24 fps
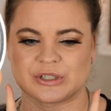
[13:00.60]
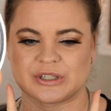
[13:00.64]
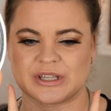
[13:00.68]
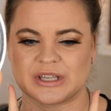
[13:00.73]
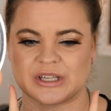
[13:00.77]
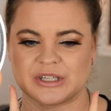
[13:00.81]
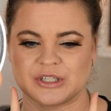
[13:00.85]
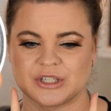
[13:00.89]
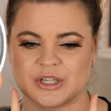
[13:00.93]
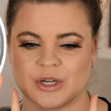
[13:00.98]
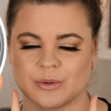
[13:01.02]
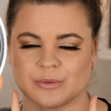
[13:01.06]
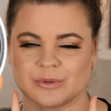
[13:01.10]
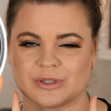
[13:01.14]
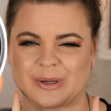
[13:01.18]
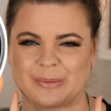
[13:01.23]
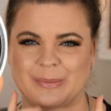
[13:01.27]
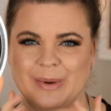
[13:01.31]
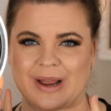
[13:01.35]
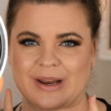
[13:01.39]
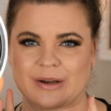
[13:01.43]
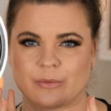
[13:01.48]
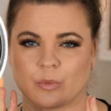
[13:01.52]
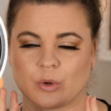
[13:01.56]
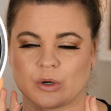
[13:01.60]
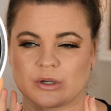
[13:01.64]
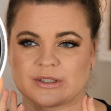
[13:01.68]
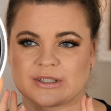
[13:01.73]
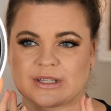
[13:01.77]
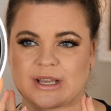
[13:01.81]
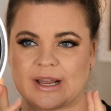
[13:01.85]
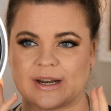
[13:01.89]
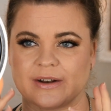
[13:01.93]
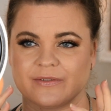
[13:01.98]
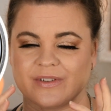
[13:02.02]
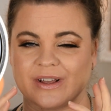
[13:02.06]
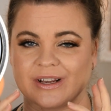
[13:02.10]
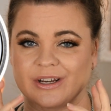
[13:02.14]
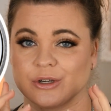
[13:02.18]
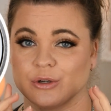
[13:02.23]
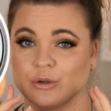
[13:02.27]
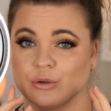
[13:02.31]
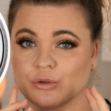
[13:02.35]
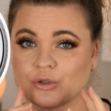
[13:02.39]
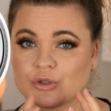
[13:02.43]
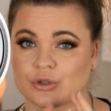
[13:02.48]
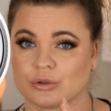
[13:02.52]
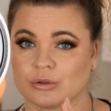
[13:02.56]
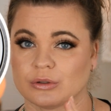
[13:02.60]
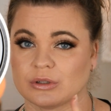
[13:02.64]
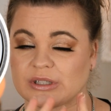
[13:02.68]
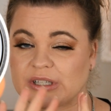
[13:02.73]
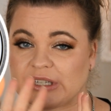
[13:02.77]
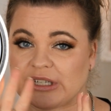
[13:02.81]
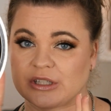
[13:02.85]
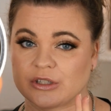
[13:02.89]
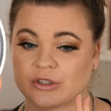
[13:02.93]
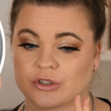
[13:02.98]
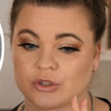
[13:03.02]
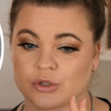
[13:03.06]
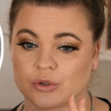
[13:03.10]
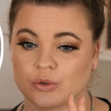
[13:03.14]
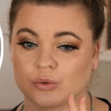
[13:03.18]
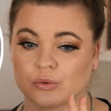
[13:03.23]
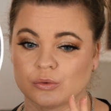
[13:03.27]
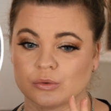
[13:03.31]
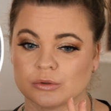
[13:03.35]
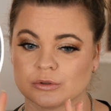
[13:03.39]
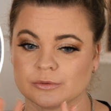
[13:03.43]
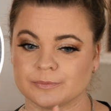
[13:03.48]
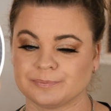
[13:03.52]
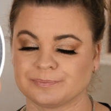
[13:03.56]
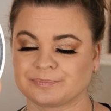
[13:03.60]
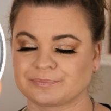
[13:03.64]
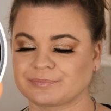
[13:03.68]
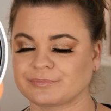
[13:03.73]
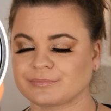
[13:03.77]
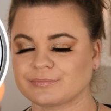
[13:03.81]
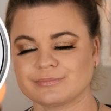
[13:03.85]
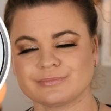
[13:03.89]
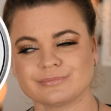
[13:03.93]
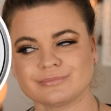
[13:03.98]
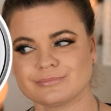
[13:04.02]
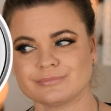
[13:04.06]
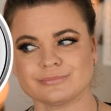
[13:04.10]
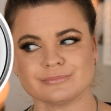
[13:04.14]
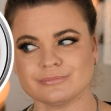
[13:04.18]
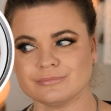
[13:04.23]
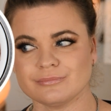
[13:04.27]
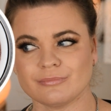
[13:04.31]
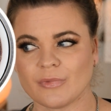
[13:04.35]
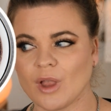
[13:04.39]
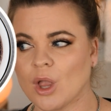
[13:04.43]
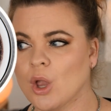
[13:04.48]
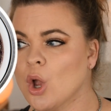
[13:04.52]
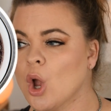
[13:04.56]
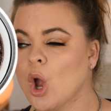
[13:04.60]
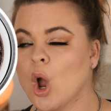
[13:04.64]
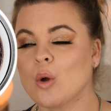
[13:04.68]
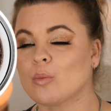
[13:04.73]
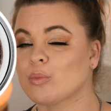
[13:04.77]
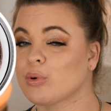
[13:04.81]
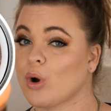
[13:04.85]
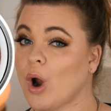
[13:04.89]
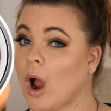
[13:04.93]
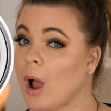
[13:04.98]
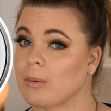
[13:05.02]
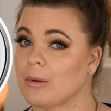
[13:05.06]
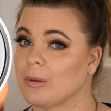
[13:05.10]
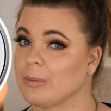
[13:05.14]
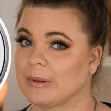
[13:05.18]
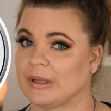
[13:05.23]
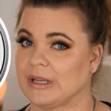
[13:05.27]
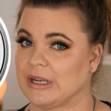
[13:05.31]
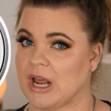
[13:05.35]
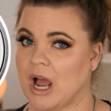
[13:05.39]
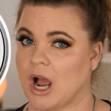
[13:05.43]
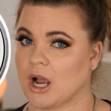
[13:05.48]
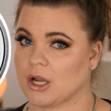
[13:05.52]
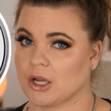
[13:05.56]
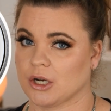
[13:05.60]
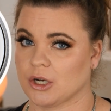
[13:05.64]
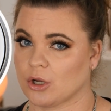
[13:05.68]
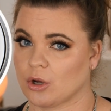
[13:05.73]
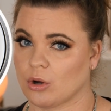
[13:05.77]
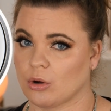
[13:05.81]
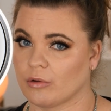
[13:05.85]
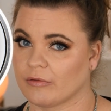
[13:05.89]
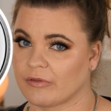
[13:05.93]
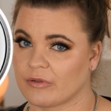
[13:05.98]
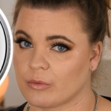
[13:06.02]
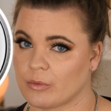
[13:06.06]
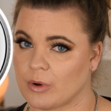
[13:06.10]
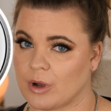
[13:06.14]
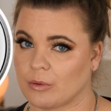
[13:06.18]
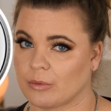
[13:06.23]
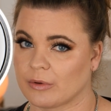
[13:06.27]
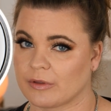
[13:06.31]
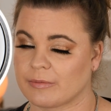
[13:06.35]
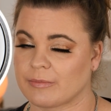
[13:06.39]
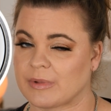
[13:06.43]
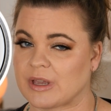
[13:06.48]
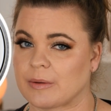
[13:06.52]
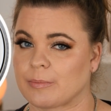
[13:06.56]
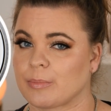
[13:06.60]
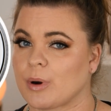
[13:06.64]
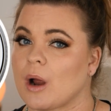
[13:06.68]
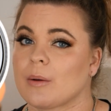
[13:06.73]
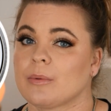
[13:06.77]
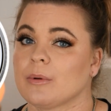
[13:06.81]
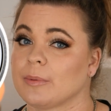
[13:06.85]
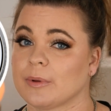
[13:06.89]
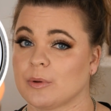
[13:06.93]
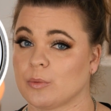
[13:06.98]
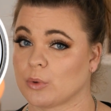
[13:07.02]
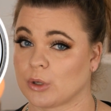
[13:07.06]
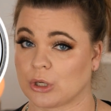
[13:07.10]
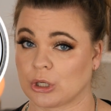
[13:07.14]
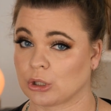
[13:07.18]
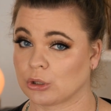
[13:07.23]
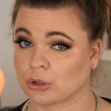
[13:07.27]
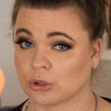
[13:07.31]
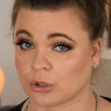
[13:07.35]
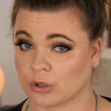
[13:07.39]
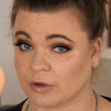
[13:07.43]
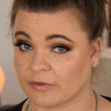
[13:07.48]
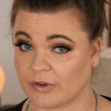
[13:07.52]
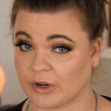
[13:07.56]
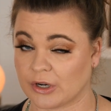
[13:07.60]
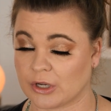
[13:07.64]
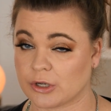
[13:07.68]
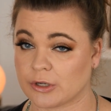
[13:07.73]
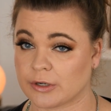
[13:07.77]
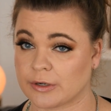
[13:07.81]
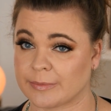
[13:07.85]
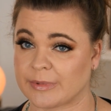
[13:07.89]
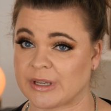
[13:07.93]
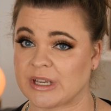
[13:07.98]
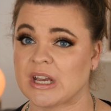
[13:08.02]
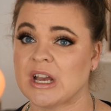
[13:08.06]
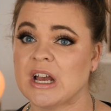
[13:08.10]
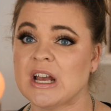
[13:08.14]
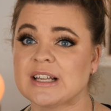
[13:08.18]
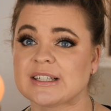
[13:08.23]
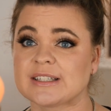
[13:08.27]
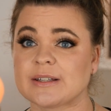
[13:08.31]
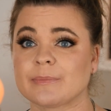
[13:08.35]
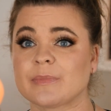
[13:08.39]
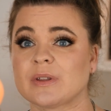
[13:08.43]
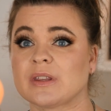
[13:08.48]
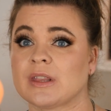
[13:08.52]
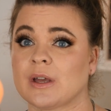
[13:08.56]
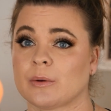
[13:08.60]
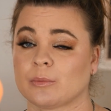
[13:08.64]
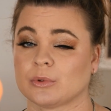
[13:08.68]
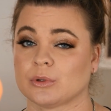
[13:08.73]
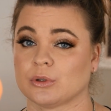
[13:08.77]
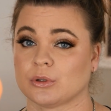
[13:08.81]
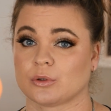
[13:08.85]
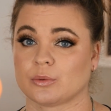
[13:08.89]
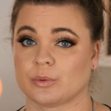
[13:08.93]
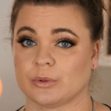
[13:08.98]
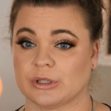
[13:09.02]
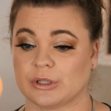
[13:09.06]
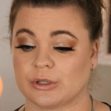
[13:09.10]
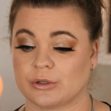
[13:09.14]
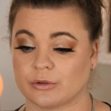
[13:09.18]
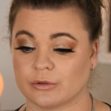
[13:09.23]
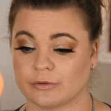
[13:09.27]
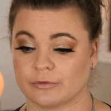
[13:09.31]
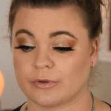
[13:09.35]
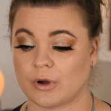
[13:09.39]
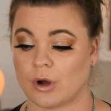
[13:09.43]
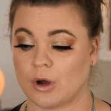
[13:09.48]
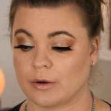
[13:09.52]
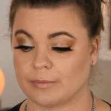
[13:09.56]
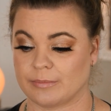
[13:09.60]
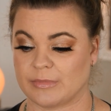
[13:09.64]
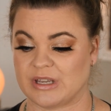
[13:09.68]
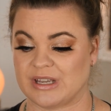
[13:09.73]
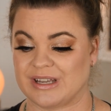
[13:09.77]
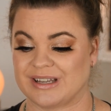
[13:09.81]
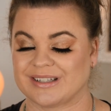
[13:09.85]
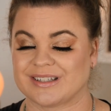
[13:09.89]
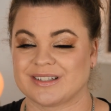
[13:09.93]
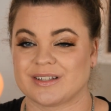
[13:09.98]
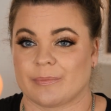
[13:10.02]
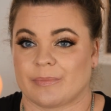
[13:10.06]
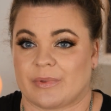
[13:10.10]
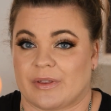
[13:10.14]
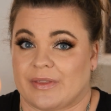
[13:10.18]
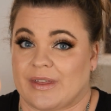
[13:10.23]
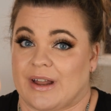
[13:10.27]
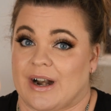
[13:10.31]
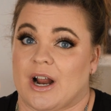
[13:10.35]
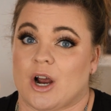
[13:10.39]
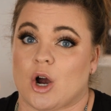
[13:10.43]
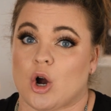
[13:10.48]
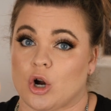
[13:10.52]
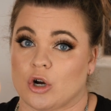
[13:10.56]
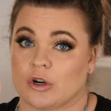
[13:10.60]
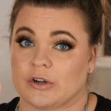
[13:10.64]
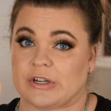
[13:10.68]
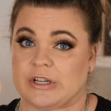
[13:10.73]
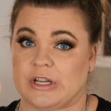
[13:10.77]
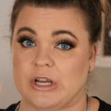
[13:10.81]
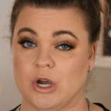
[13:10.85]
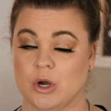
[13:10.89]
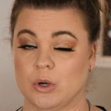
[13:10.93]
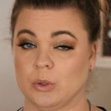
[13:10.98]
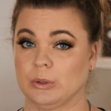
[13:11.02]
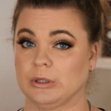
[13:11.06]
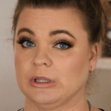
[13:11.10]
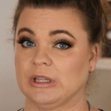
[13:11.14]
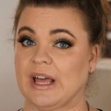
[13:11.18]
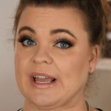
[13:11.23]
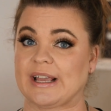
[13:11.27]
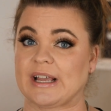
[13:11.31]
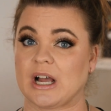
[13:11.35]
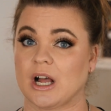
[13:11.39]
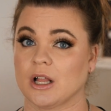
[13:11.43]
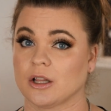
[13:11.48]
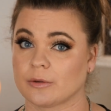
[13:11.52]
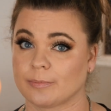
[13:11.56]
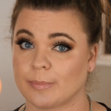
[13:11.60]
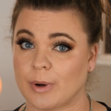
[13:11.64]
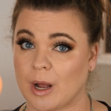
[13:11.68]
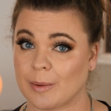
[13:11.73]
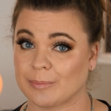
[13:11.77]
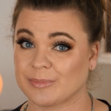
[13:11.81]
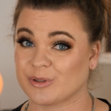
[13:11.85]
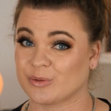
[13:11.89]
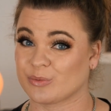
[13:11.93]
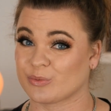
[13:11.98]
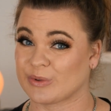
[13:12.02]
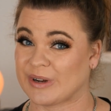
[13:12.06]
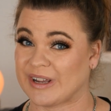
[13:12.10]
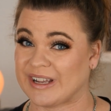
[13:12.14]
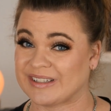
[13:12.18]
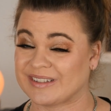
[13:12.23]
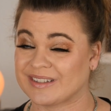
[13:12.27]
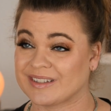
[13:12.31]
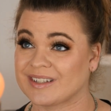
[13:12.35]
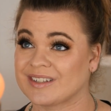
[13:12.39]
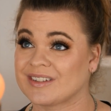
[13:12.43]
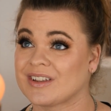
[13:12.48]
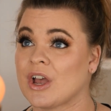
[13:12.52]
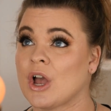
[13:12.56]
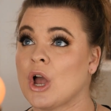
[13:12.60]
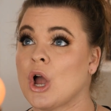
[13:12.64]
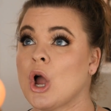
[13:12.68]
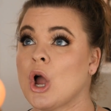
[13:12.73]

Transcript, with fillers: skin tone to mine, where it's kind of like neutral, leans cool. Probably not going to go over well with me. Probably wouldn't look very good on me. Something that would look really good on me is something that I already owned, like ColourPop's Ritz,